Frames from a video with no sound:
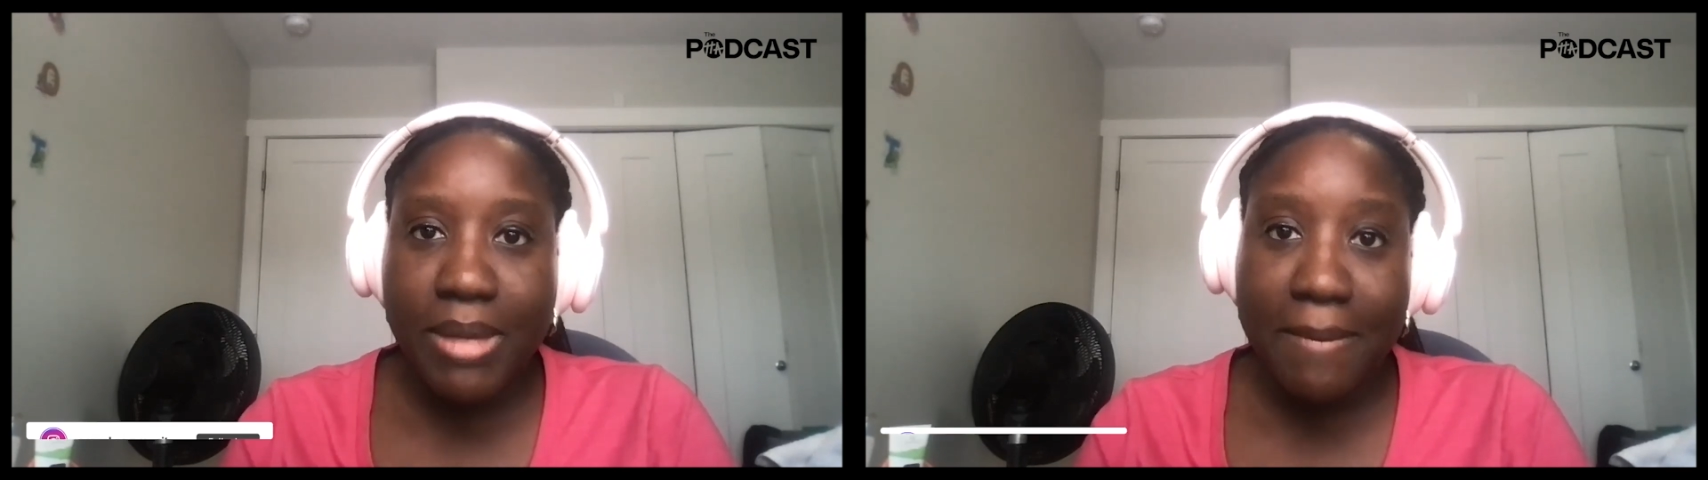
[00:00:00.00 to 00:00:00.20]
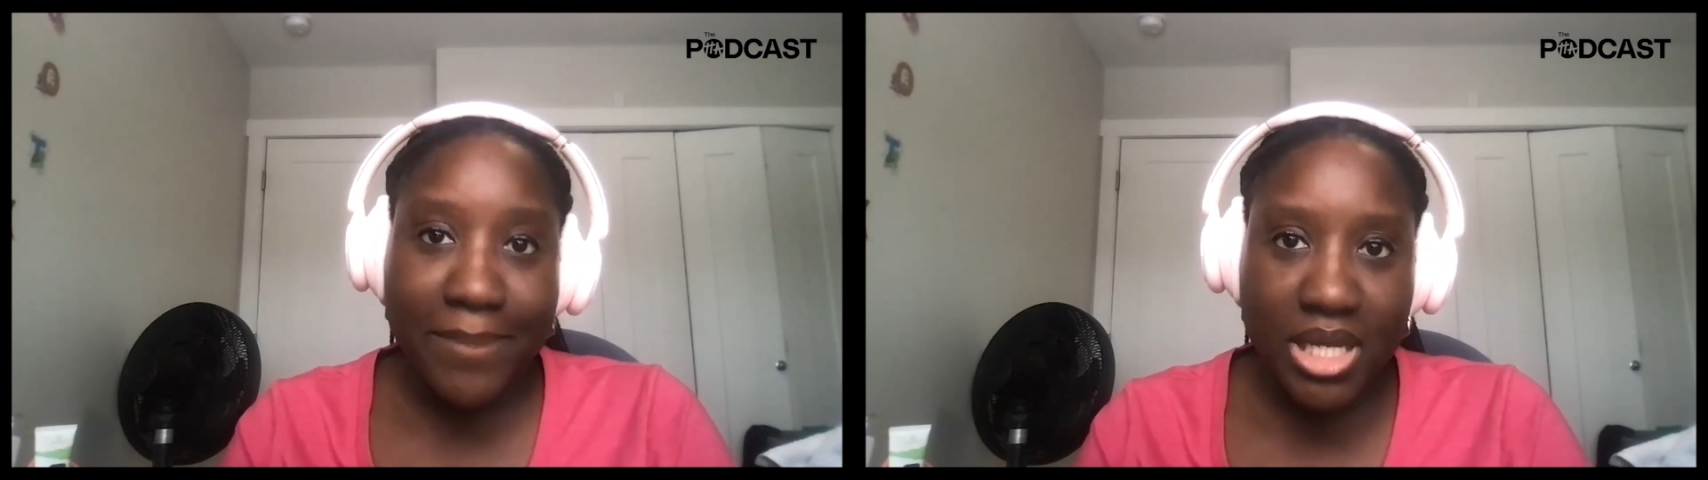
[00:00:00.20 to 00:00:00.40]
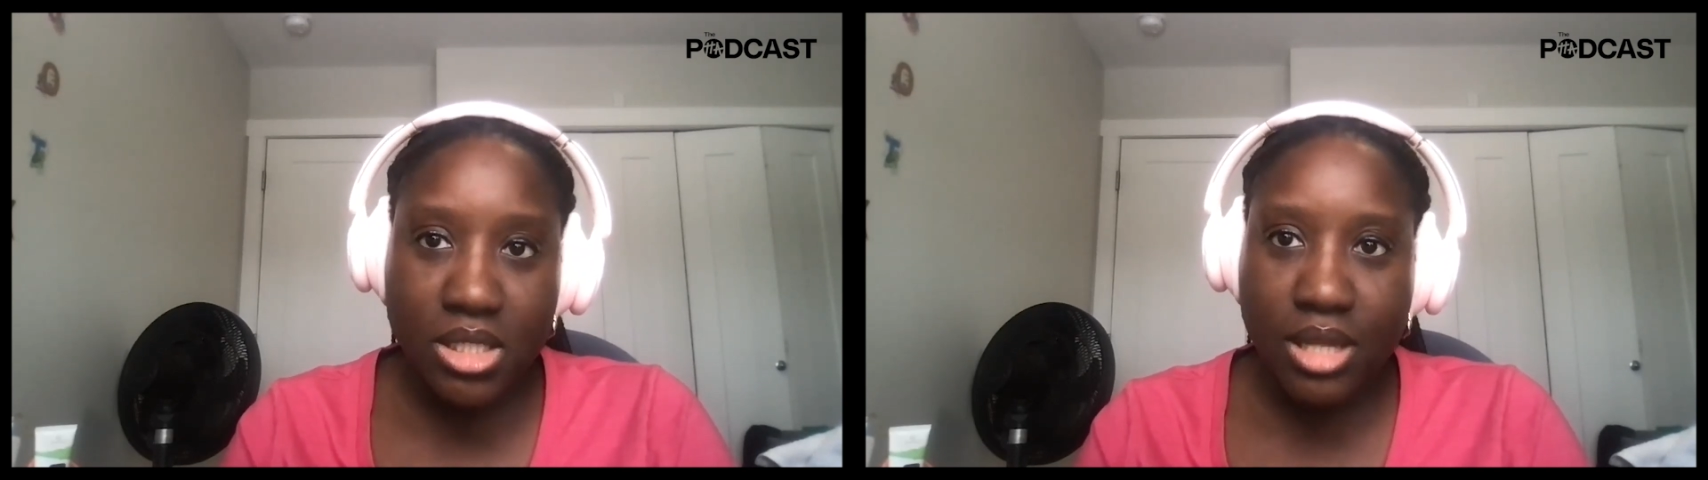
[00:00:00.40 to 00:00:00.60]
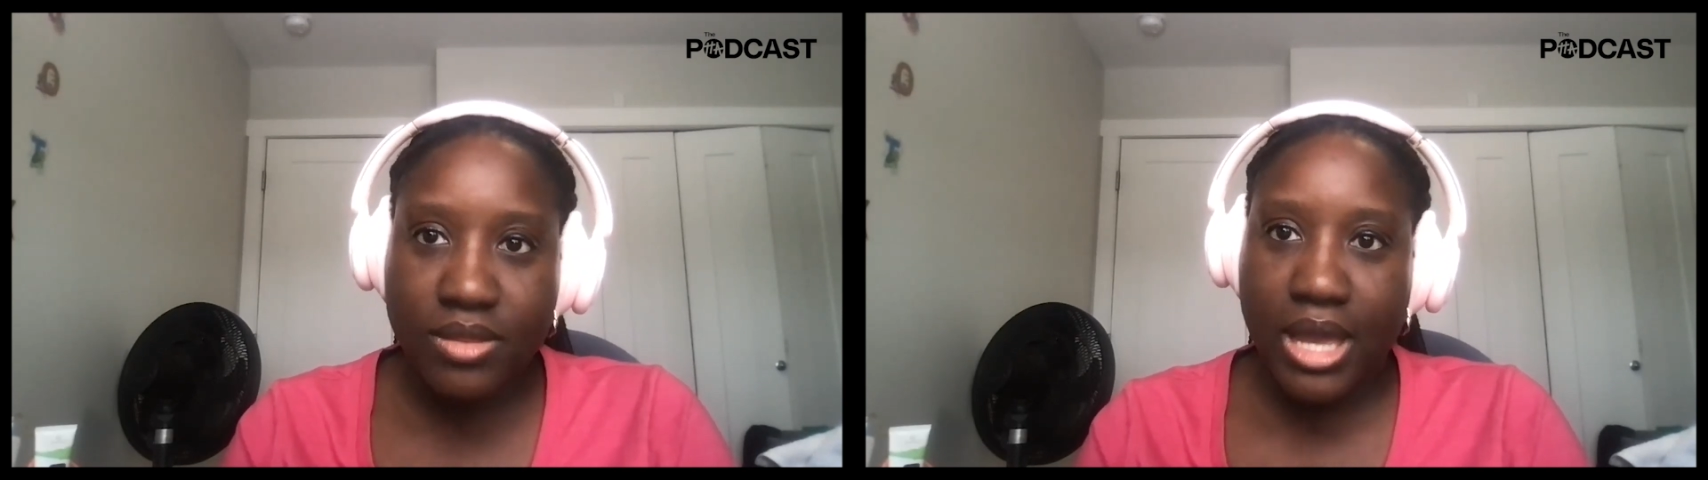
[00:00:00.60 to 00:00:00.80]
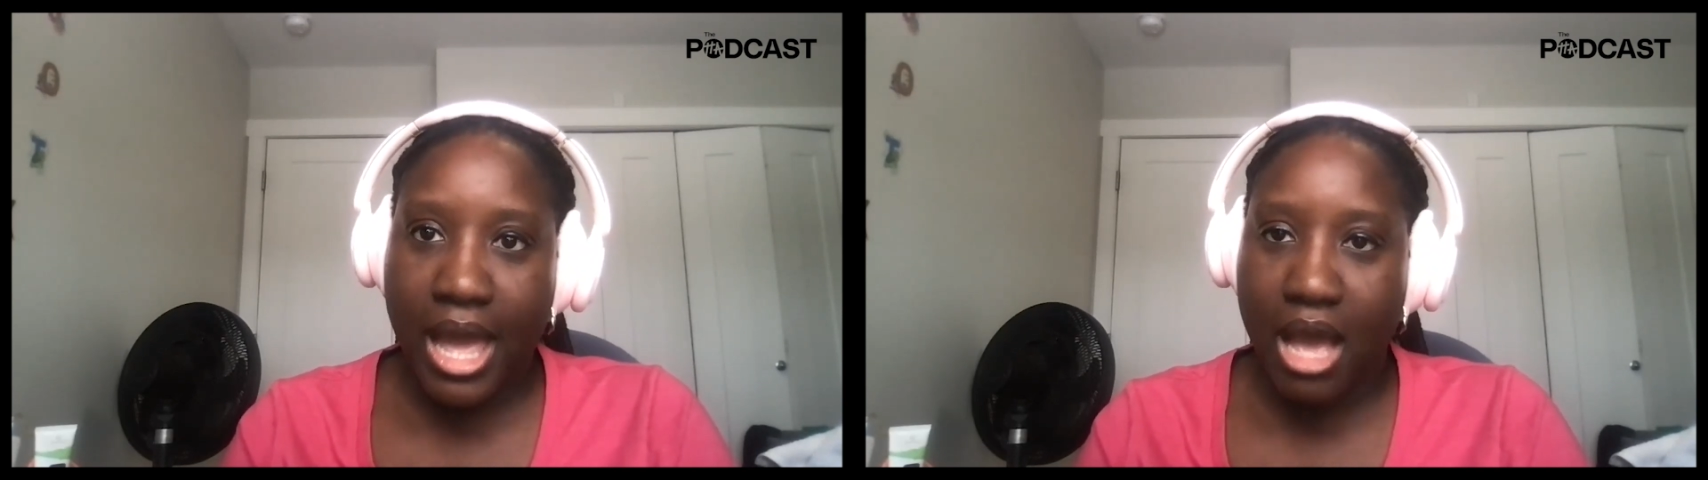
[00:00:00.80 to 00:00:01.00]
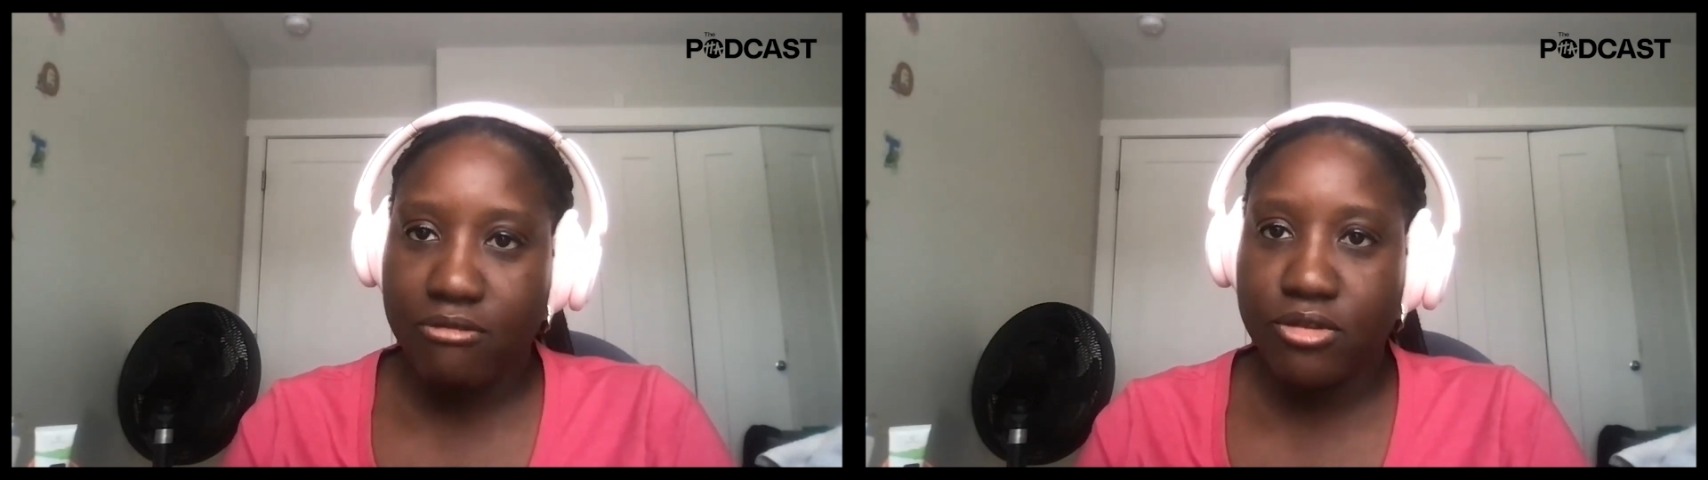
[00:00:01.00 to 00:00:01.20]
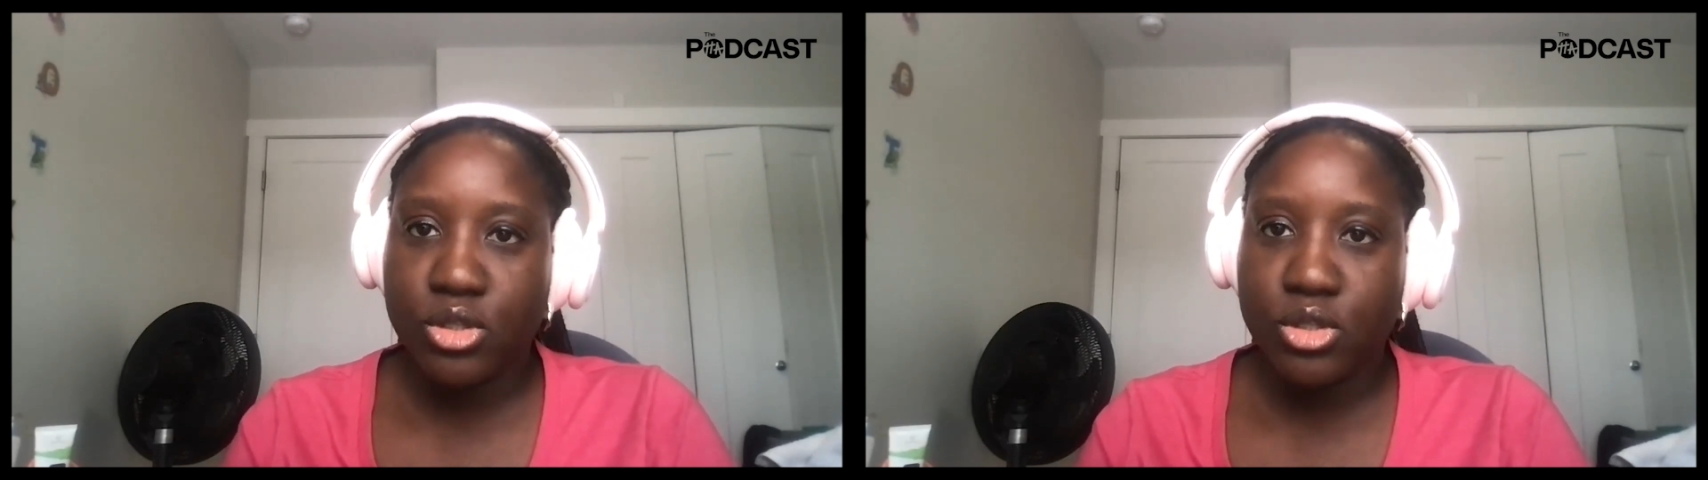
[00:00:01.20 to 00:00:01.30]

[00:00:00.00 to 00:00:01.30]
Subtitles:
members that they have.